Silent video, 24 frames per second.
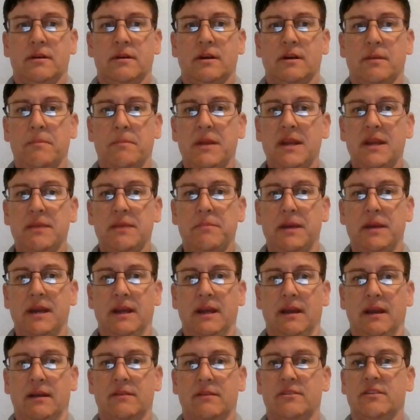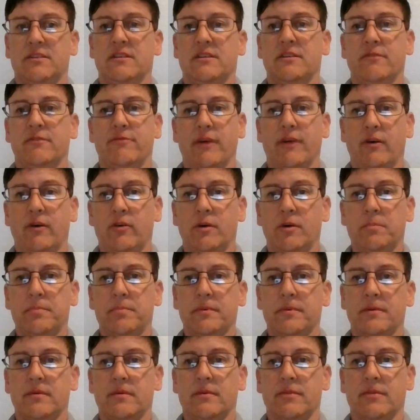committee meeting to develop
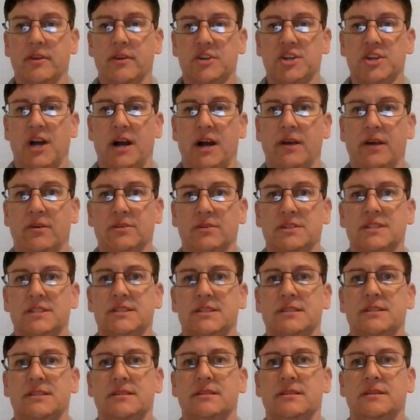the child's